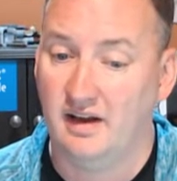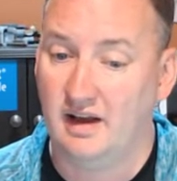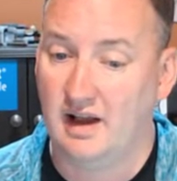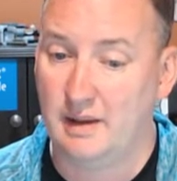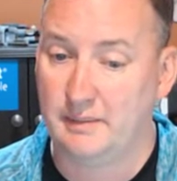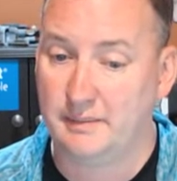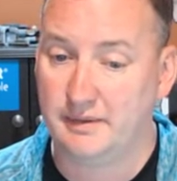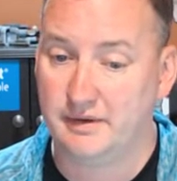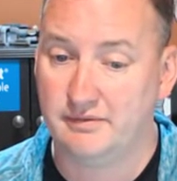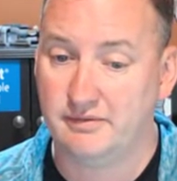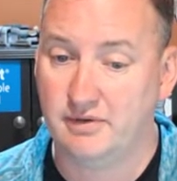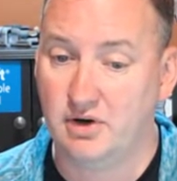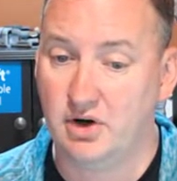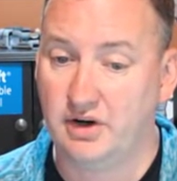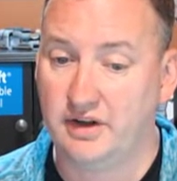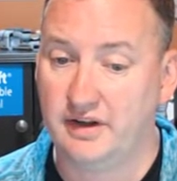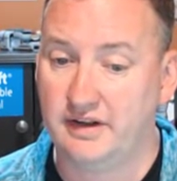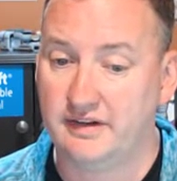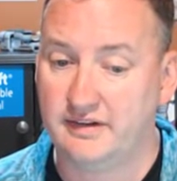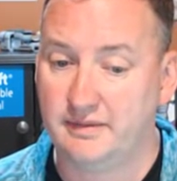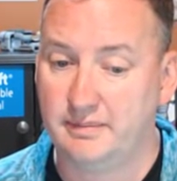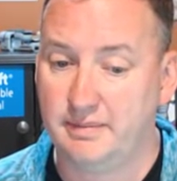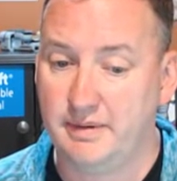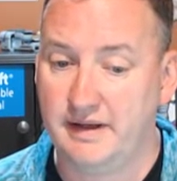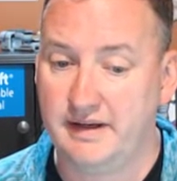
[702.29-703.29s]
I'm converting
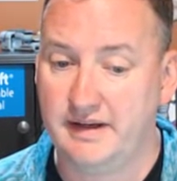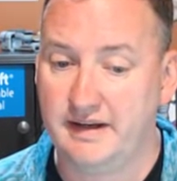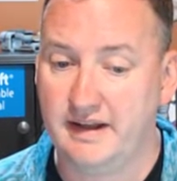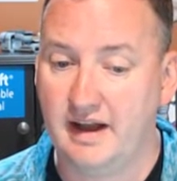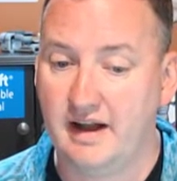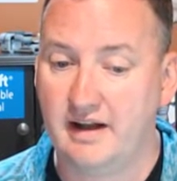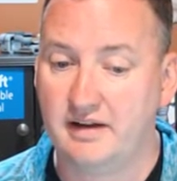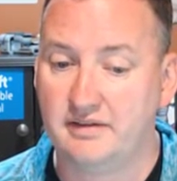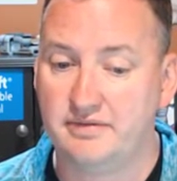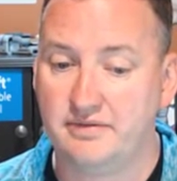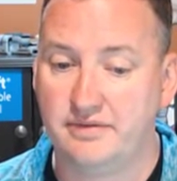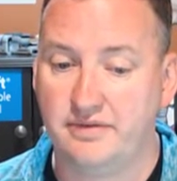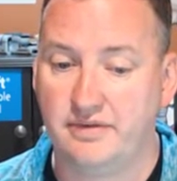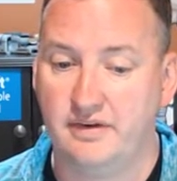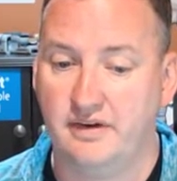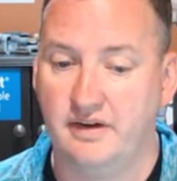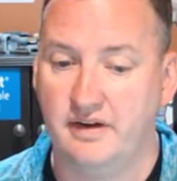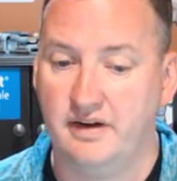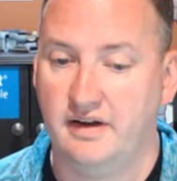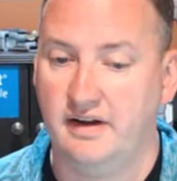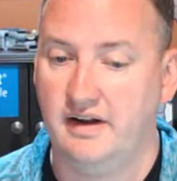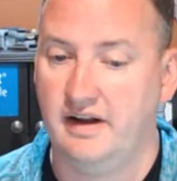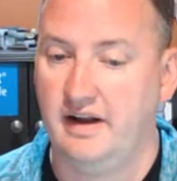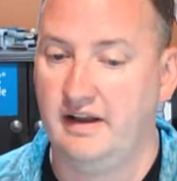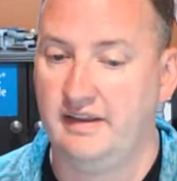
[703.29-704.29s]
it to PDF,
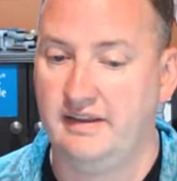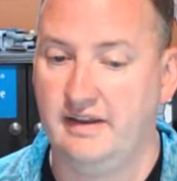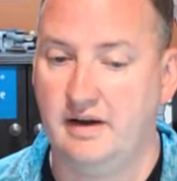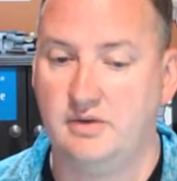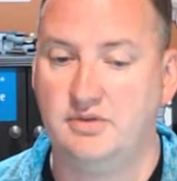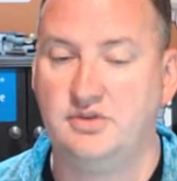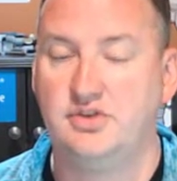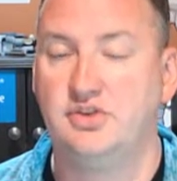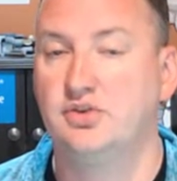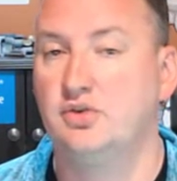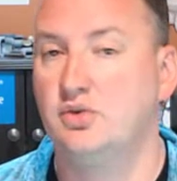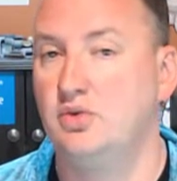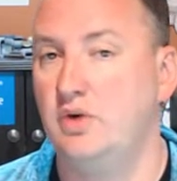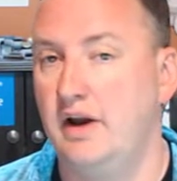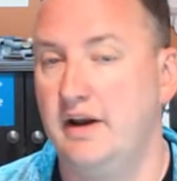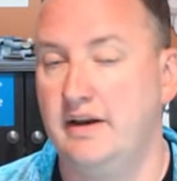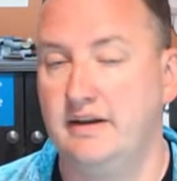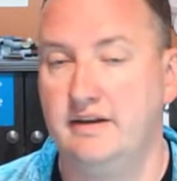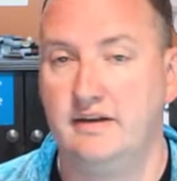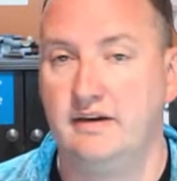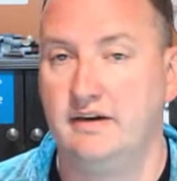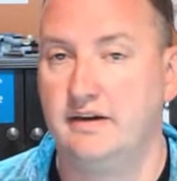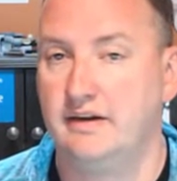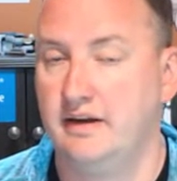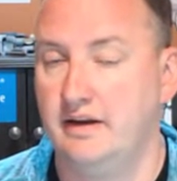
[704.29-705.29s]
and I was just
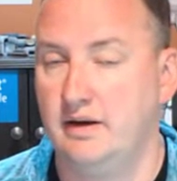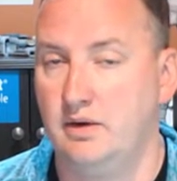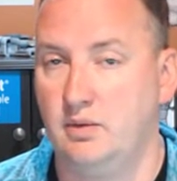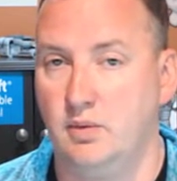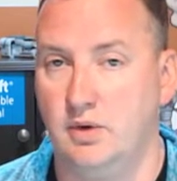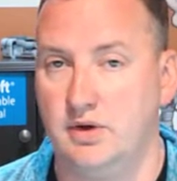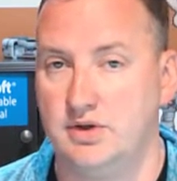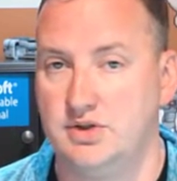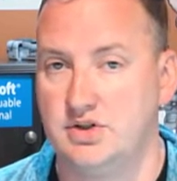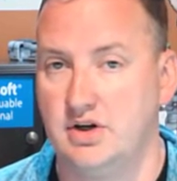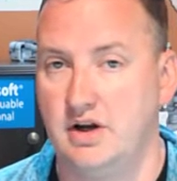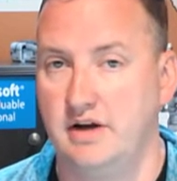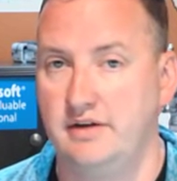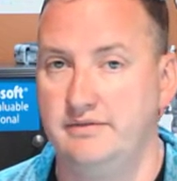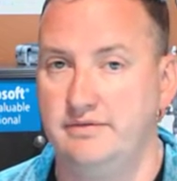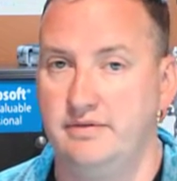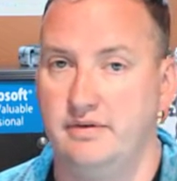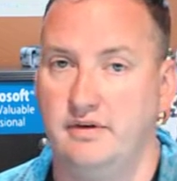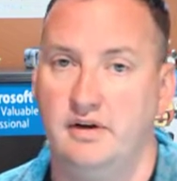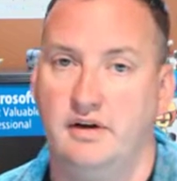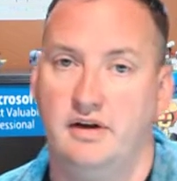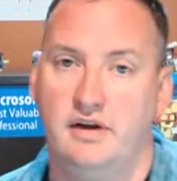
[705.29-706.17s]
creating it again in OneDrive.